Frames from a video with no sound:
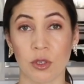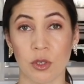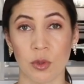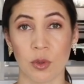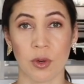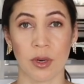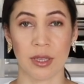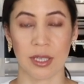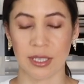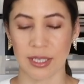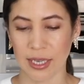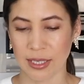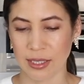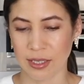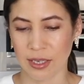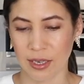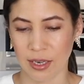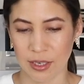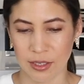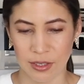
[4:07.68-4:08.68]
tour and the
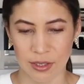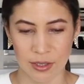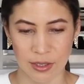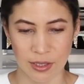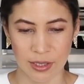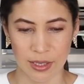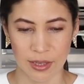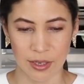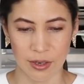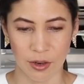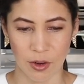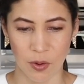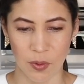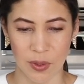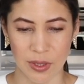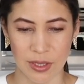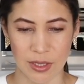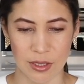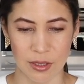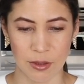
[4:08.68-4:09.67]
destinations that they're
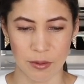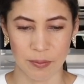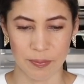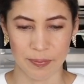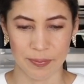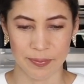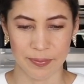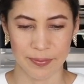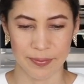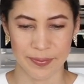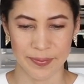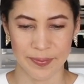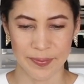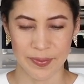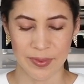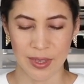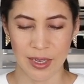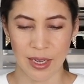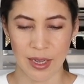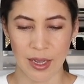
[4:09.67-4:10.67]
going to.
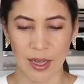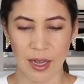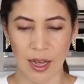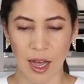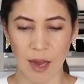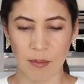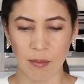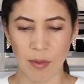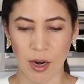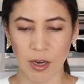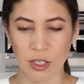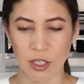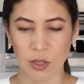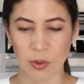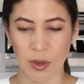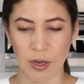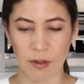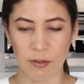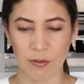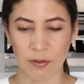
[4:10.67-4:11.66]
On March
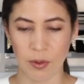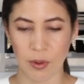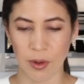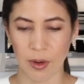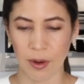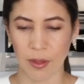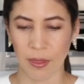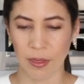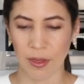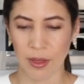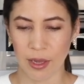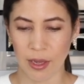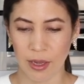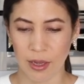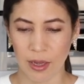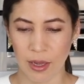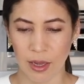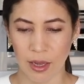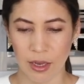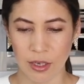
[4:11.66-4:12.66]
24th,
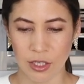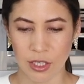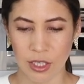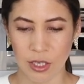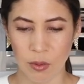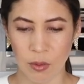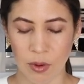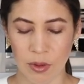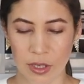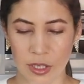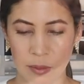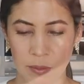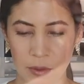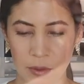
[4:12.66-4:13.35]
she wore this